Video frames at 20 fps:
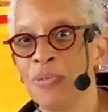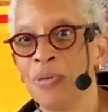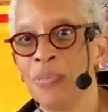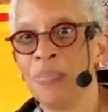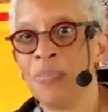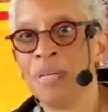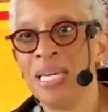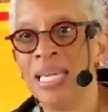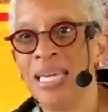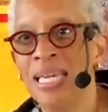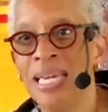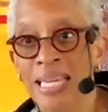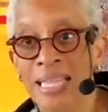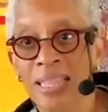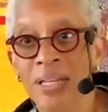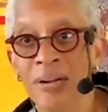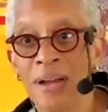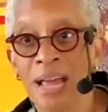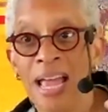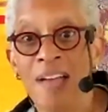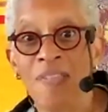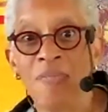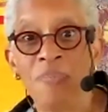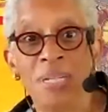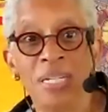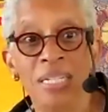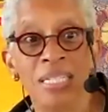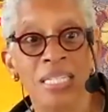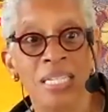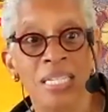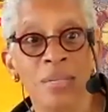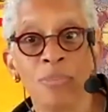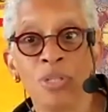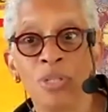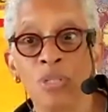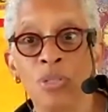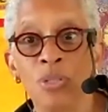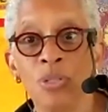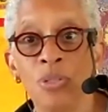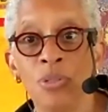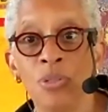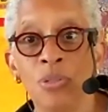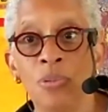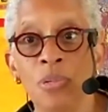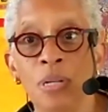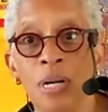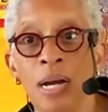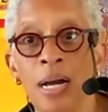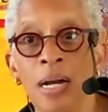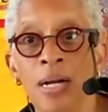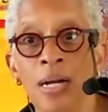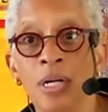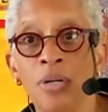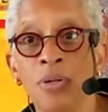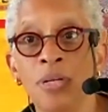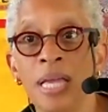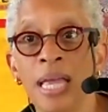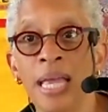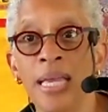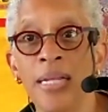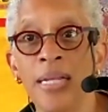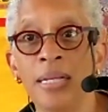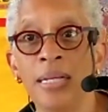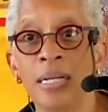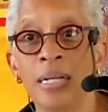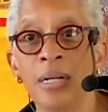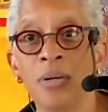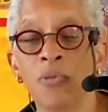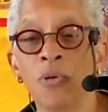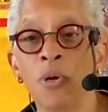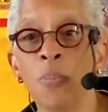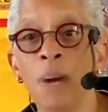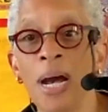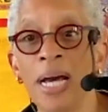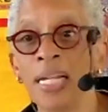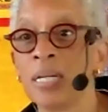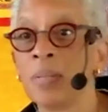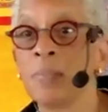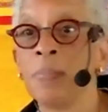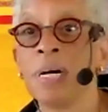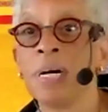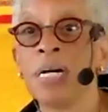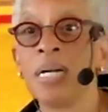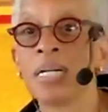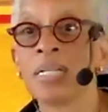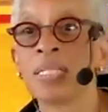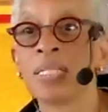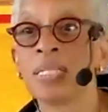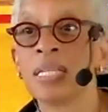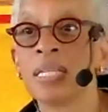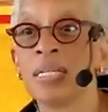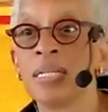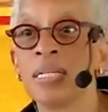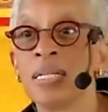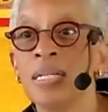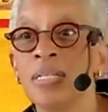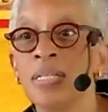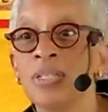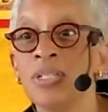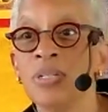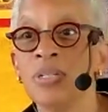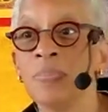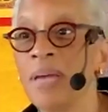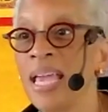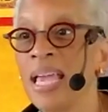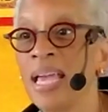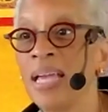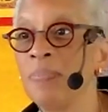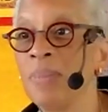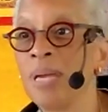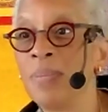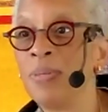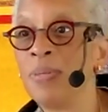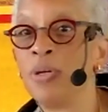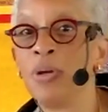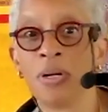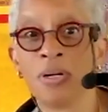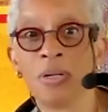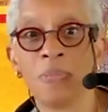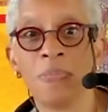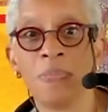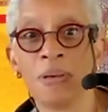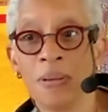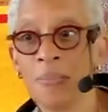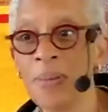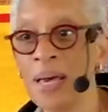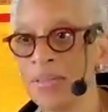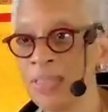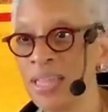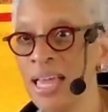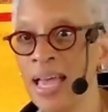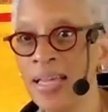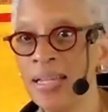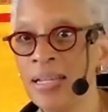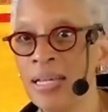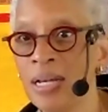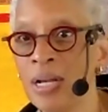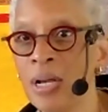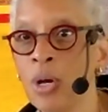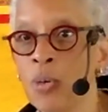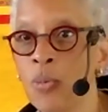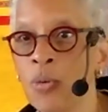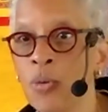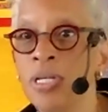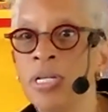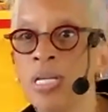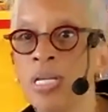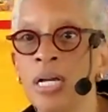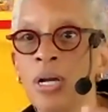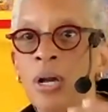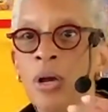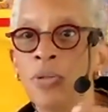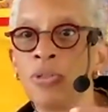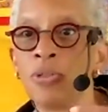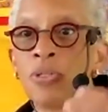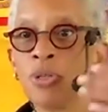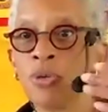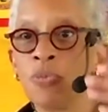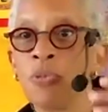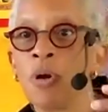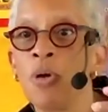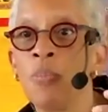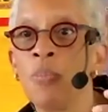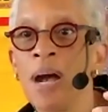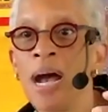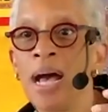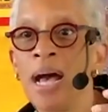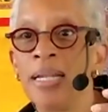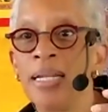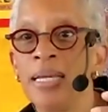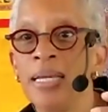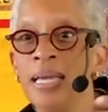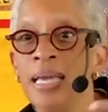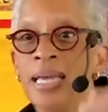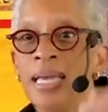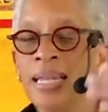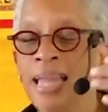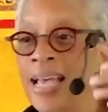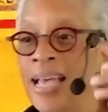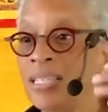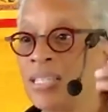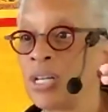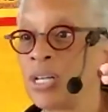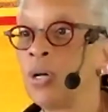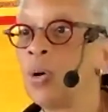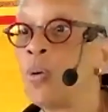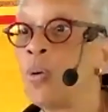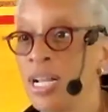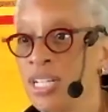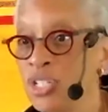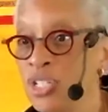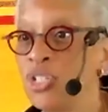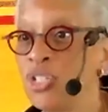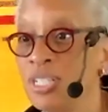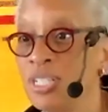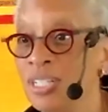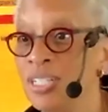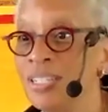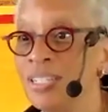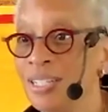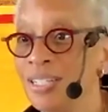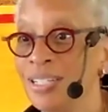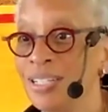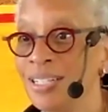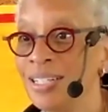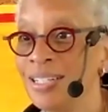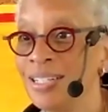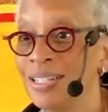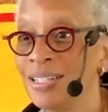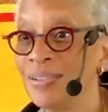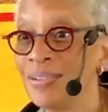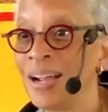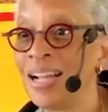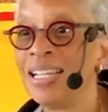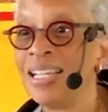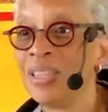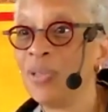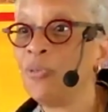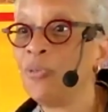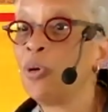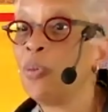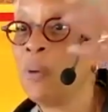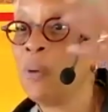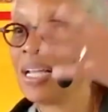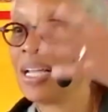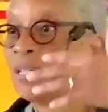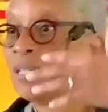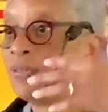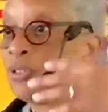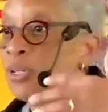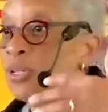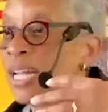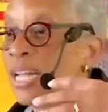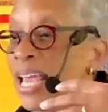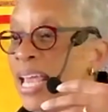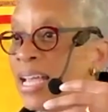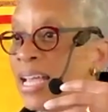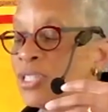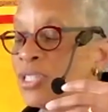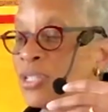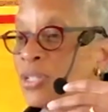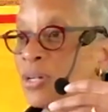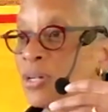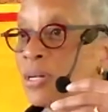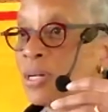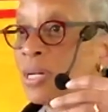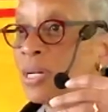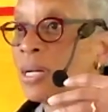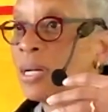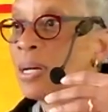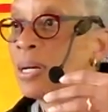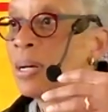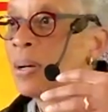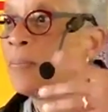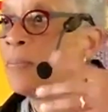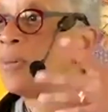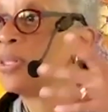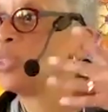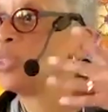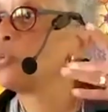be, and there have been attempts to create robotic monks in Japan. Maybe you heard about that, where you can go to the robot and ask a question, right? And the robot gives you an answer, but the